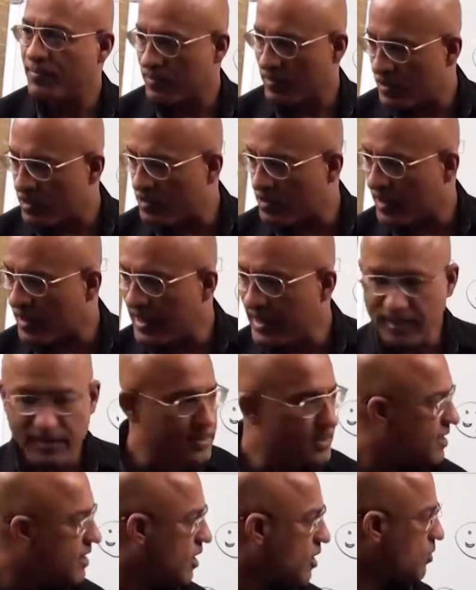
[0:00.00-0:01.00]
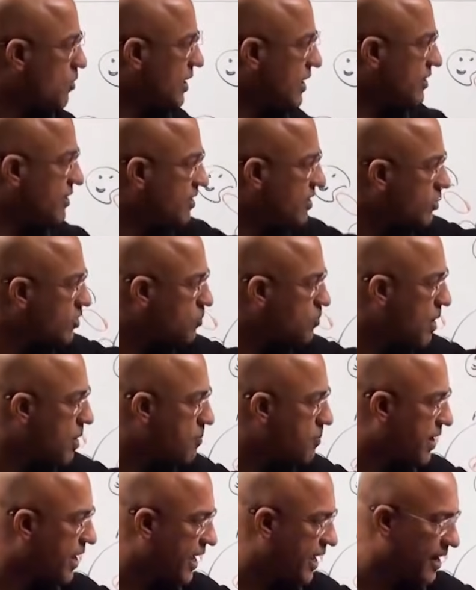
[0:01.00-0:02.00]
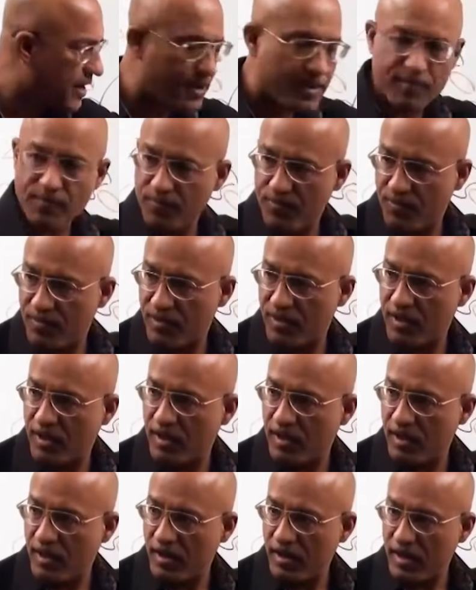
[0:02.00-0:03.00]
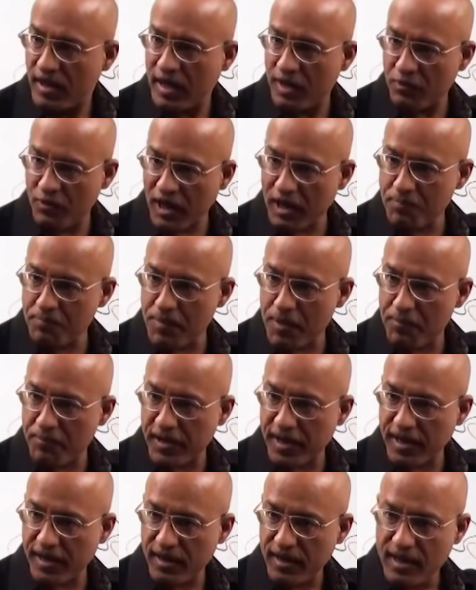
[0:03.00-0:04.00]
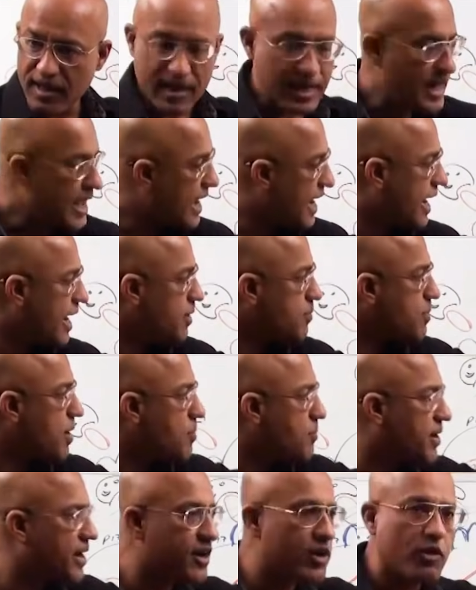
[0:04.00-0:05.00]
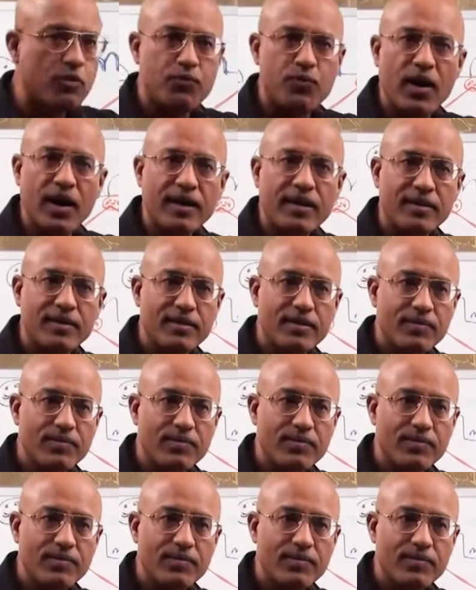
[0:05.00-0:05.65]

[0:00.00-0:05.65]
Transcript: is that right when this membrane envelope membrane and membrane of what